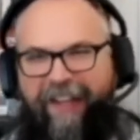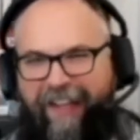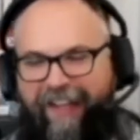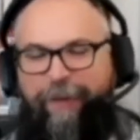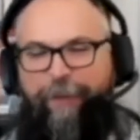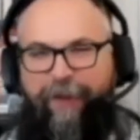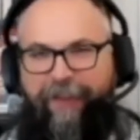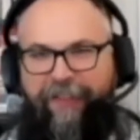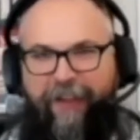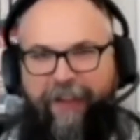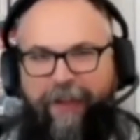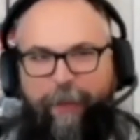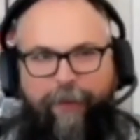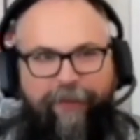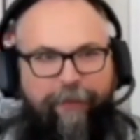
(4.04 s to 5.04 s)
in with
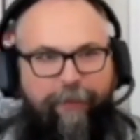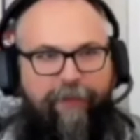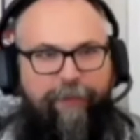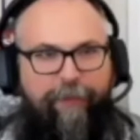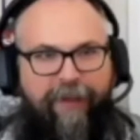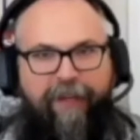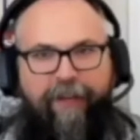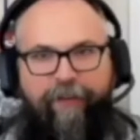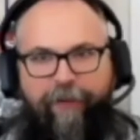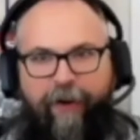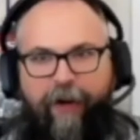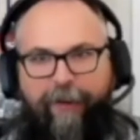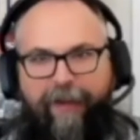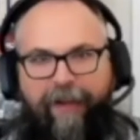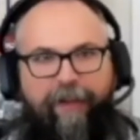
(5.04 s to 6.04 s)
with with many
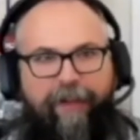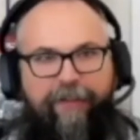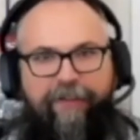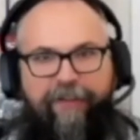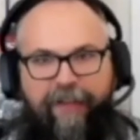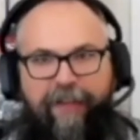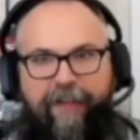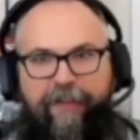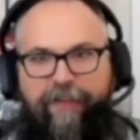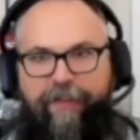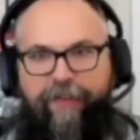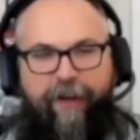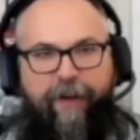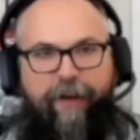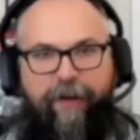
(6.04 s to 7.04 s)
environmentalists is
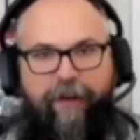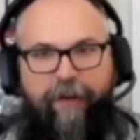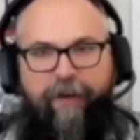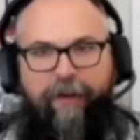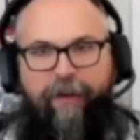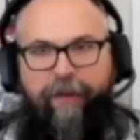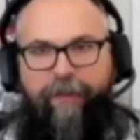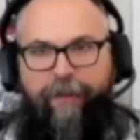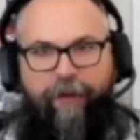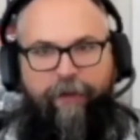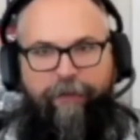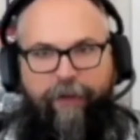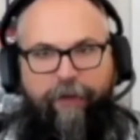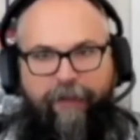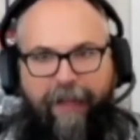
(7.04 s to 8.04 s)
their their
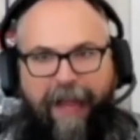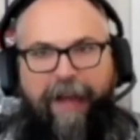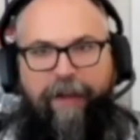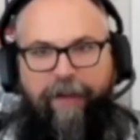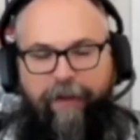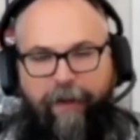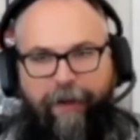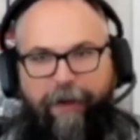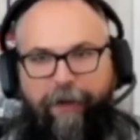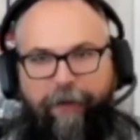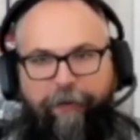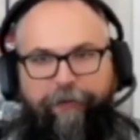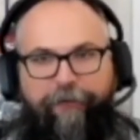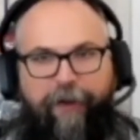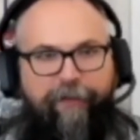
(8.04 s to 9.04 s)
their lack
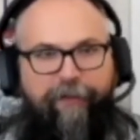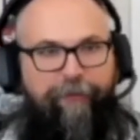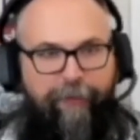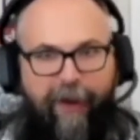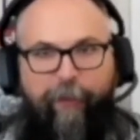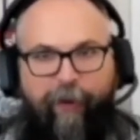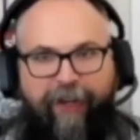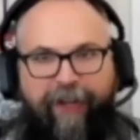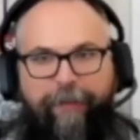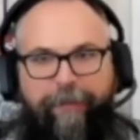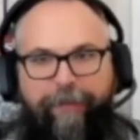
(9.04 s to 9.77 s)
of of memory.